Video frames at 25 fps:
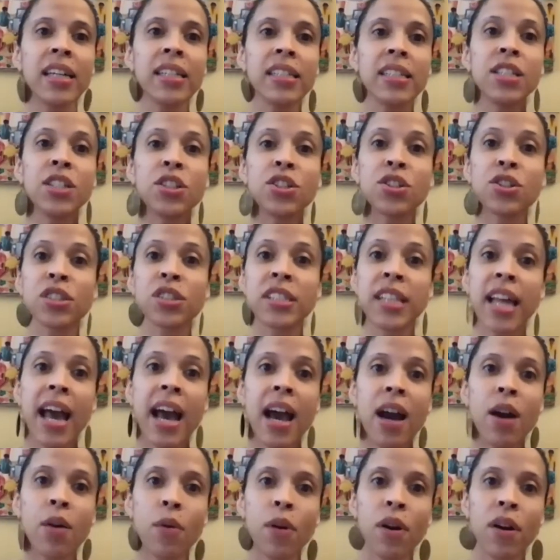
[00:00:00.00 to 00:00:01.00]
teachers
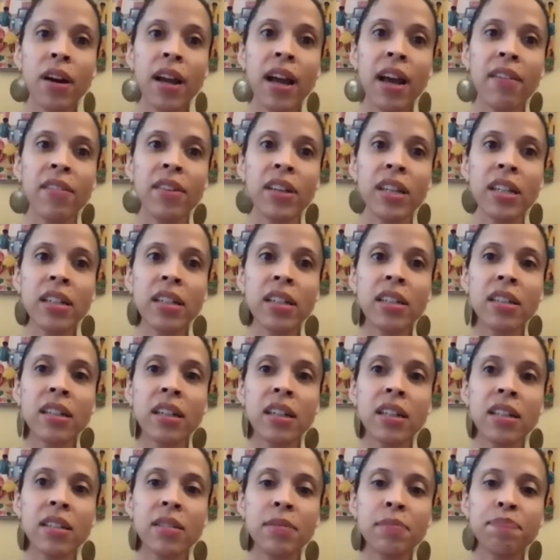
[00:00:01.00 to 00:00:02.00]
now are having a
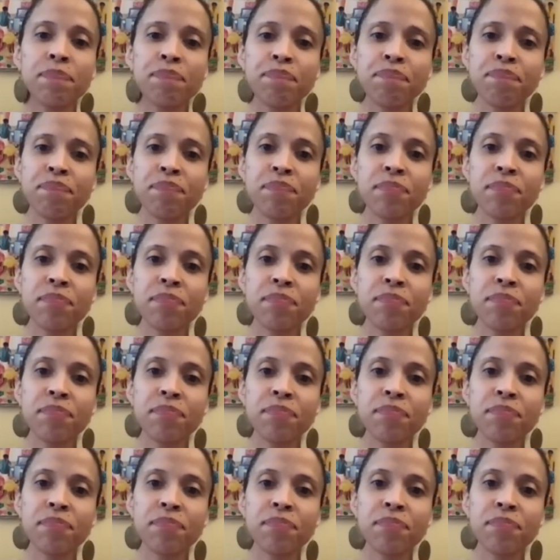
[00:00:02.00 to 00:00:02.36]
um,